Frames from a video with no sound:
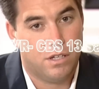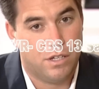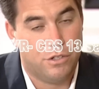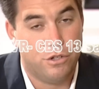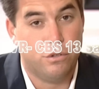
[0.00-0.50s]

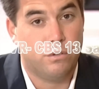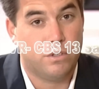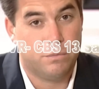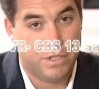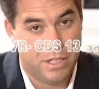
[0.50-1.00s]
And you
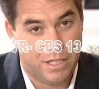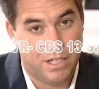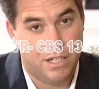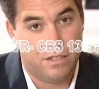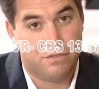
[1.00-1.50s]
can be the
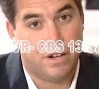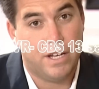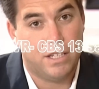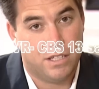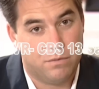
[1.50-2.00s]
key to
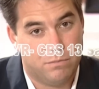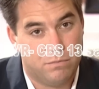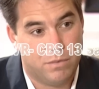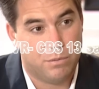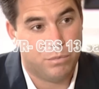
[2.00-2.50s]
finding them
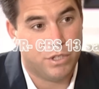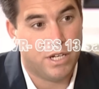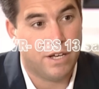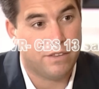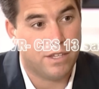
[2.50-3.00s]
by
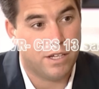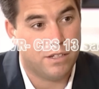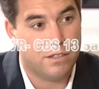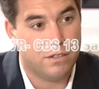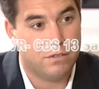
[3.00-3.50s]
putting out
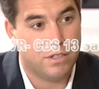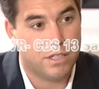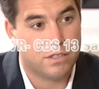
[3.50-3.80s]
that, next